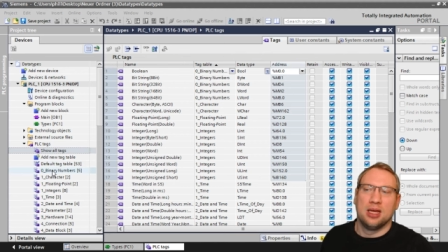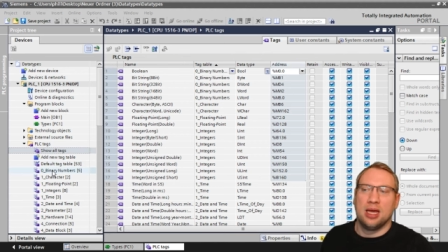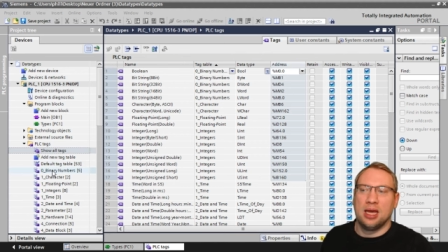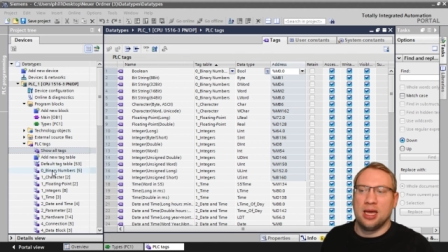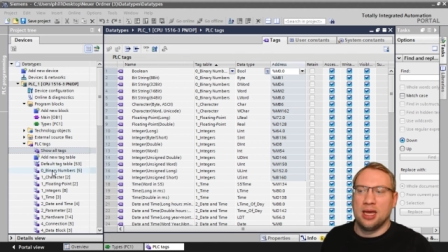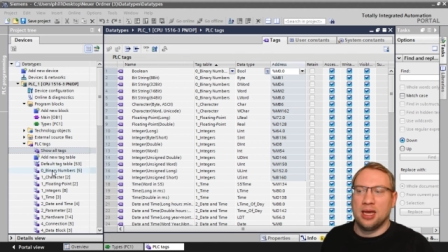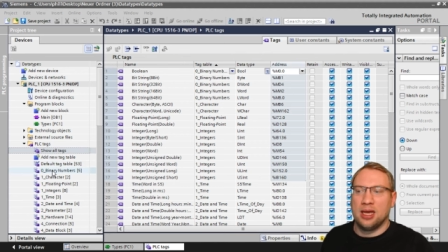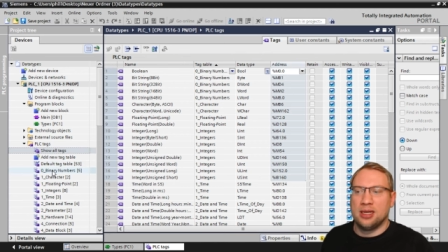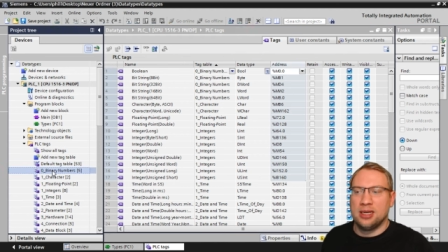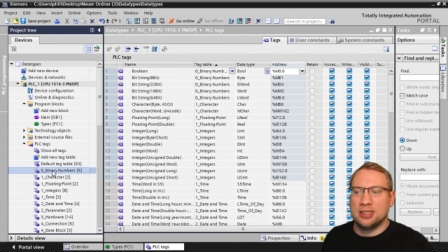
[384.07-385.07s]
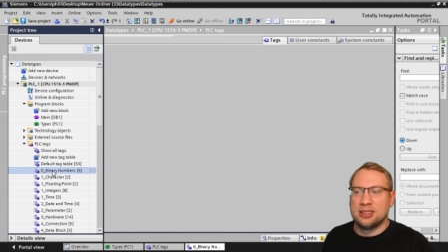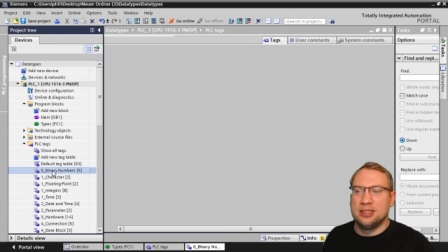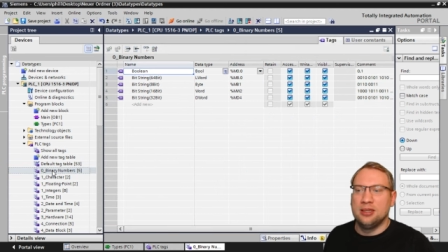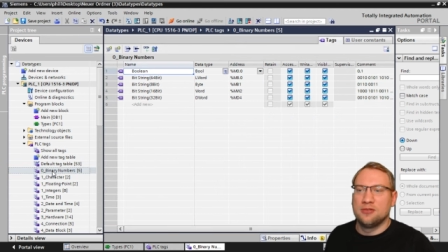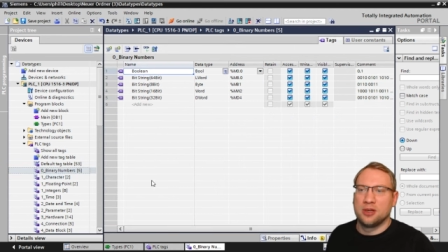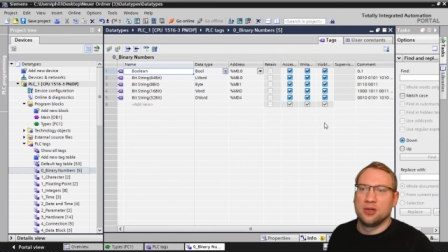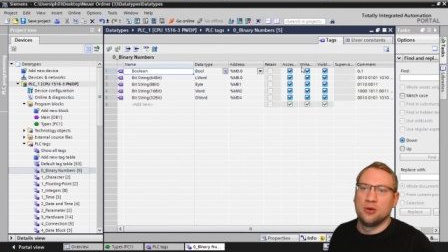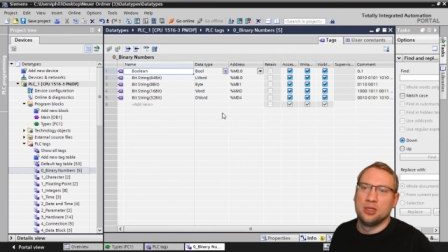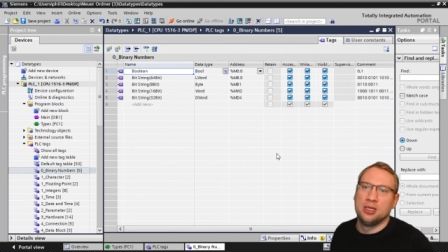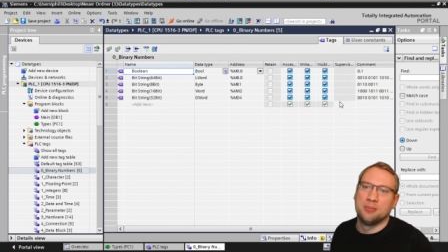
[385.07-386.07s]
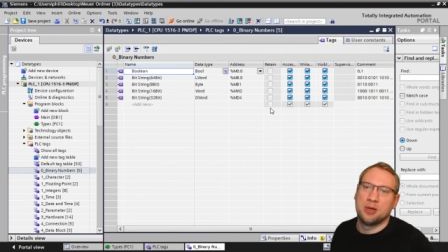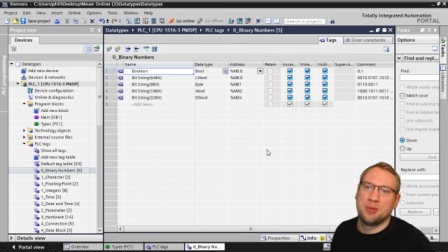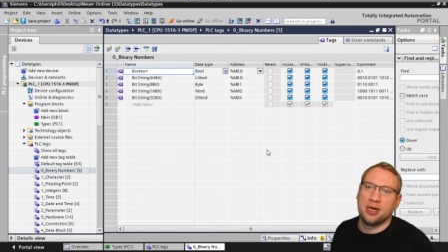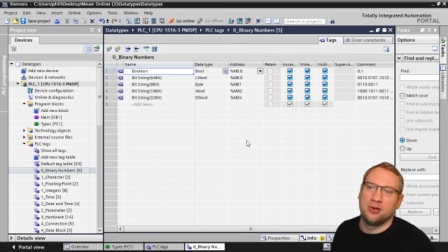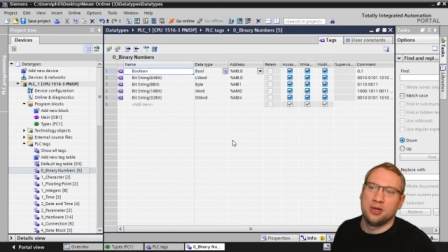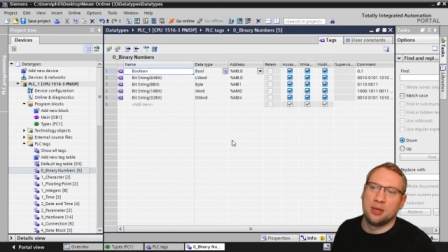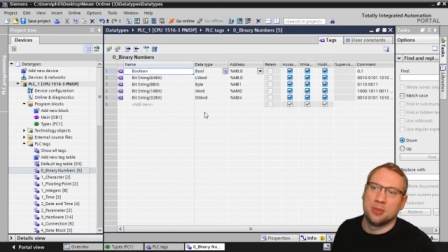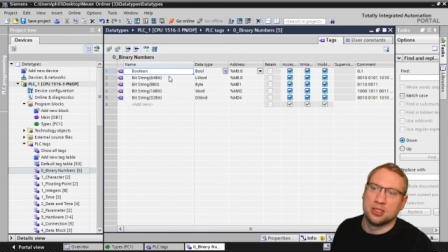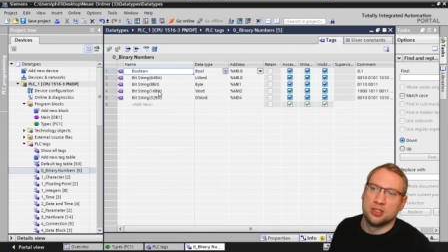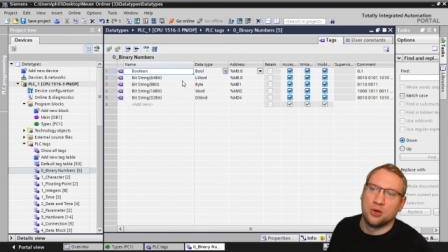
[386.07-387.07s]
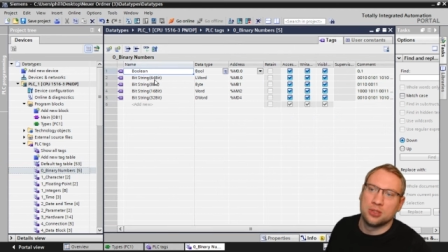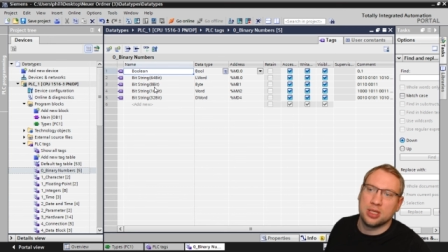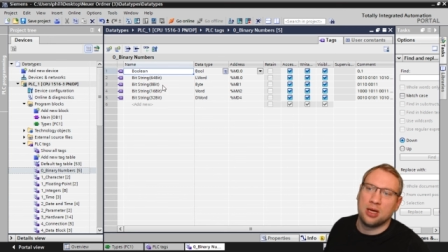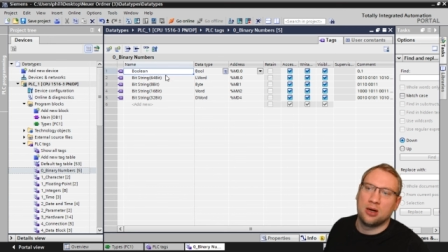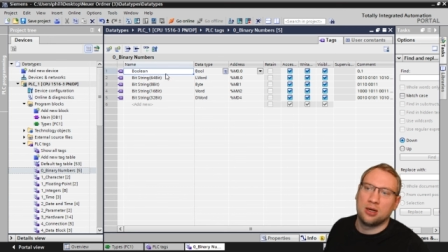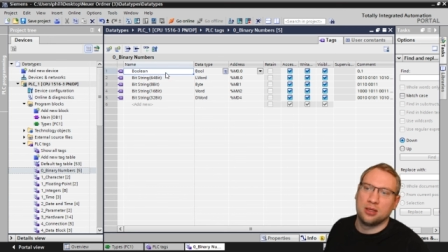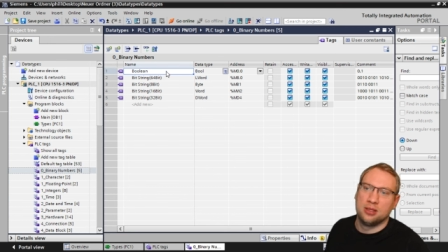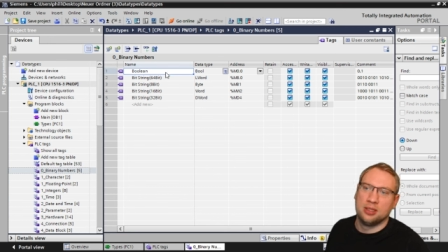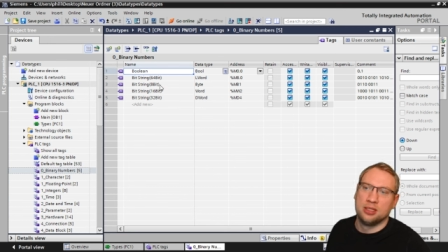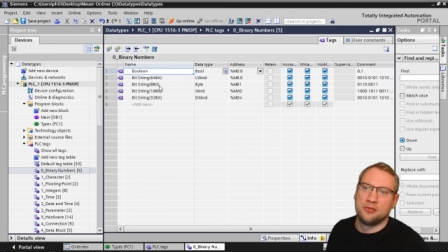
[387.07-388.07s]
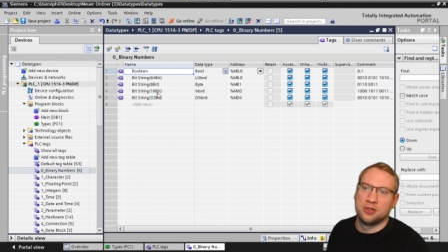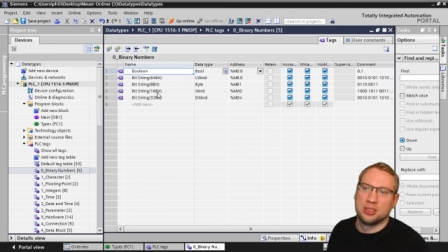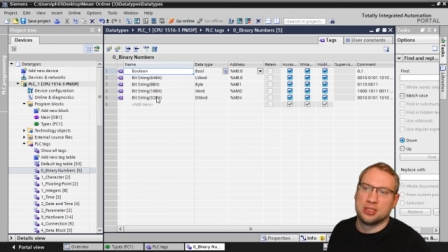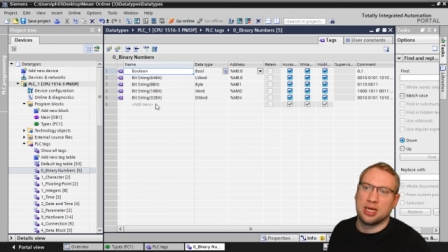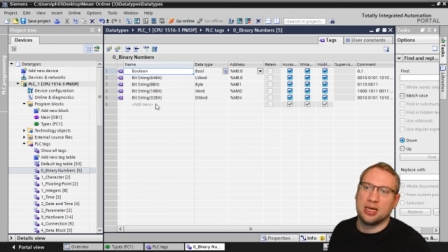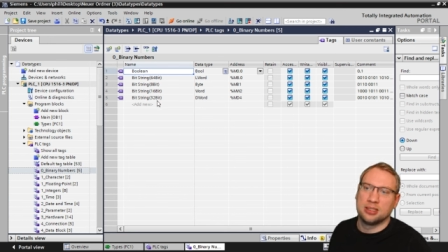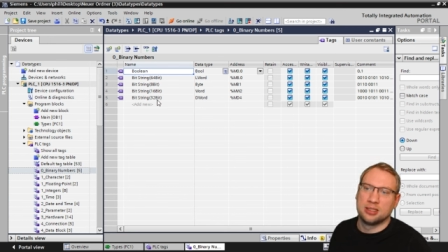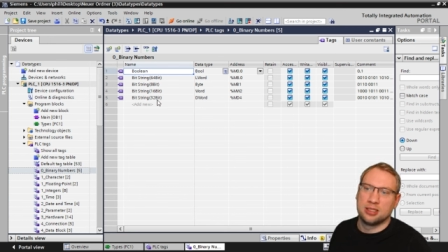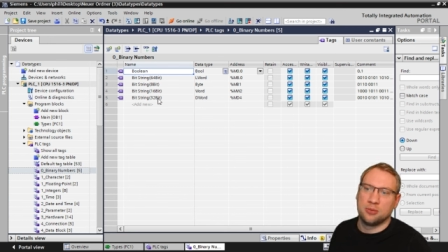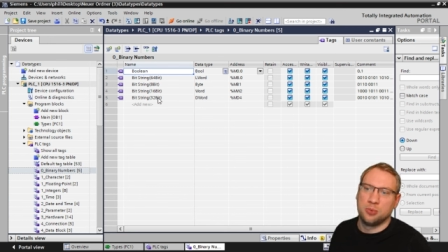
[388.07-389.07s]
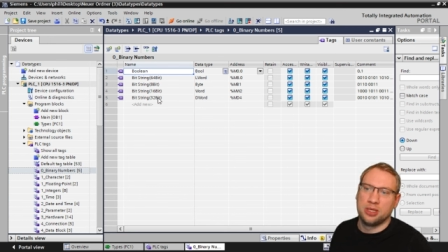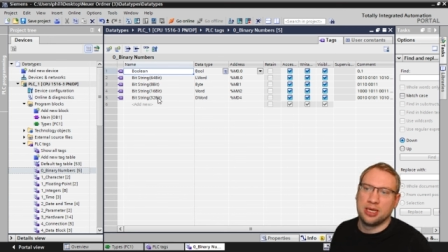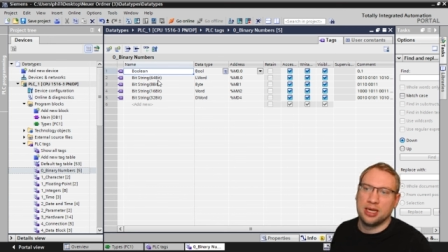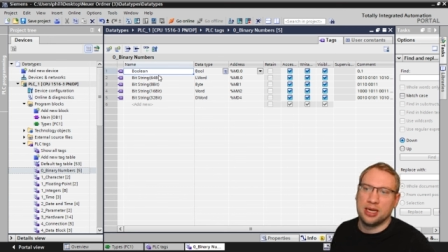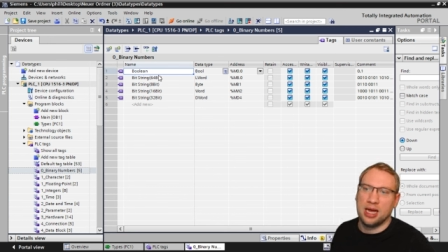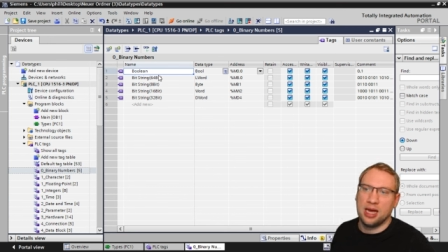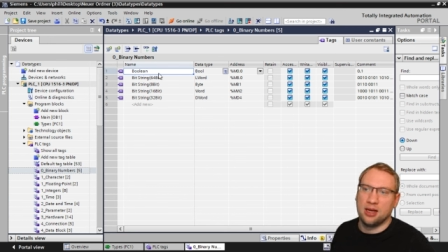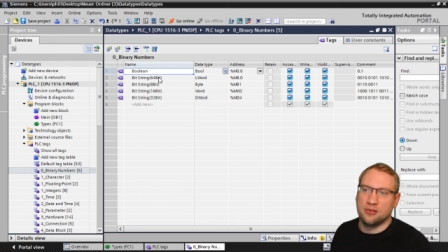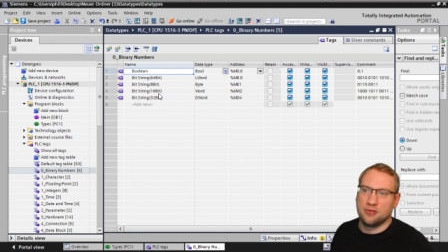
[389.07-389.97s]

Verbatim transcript: And let's see if I go here in my binary numbers. Those are the different sizes that we can have.